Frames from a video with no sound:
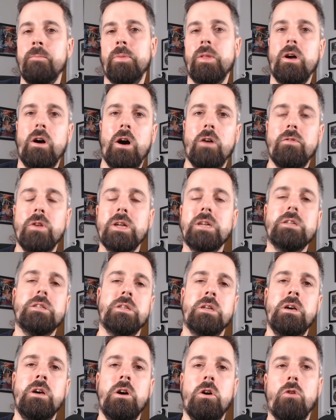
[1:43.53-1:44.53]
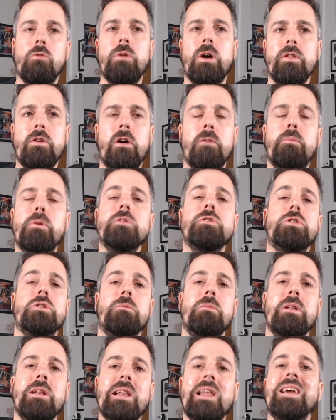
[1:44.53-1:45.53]
I've linked, or rather I put
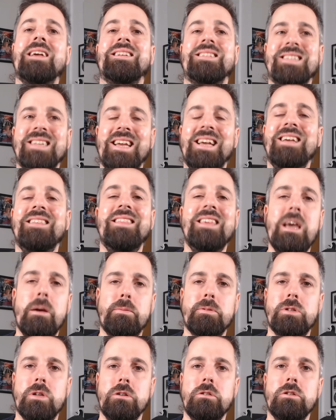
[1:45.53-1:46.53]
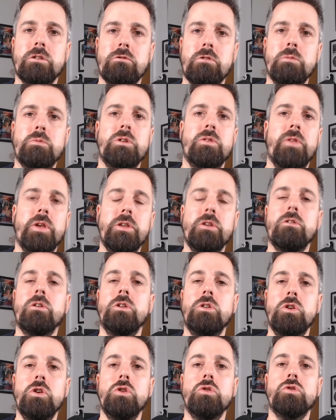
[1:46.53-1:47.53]
some links in the episode description that you
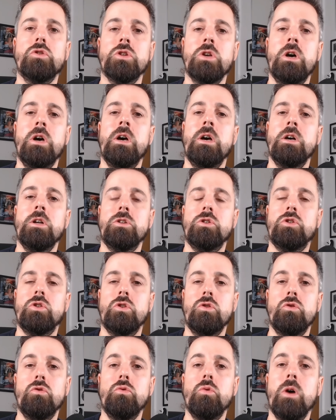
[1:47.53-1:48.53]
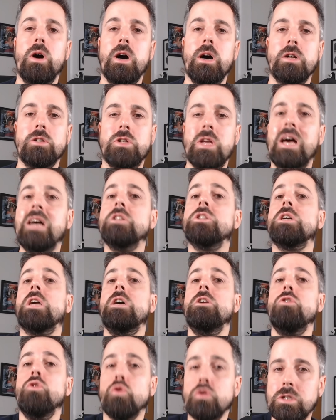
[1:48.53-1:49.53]
can use to
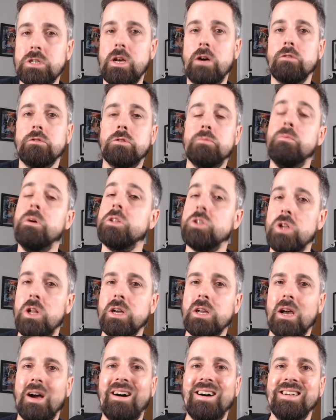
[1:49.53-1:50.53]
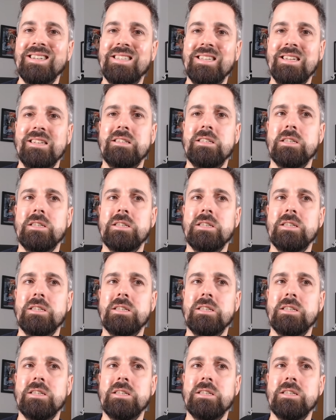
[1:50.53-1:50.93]
educate yourselves, much like I did.